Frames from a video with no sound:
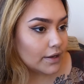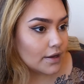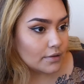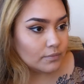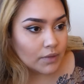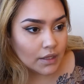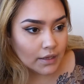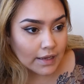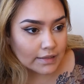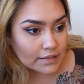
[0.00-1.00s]
hand,
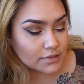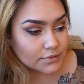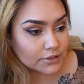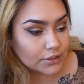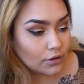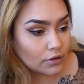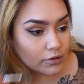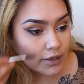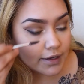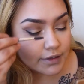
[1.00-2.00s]
and that's really
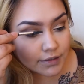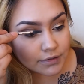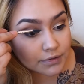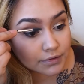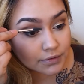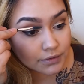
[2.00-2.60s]
all I need.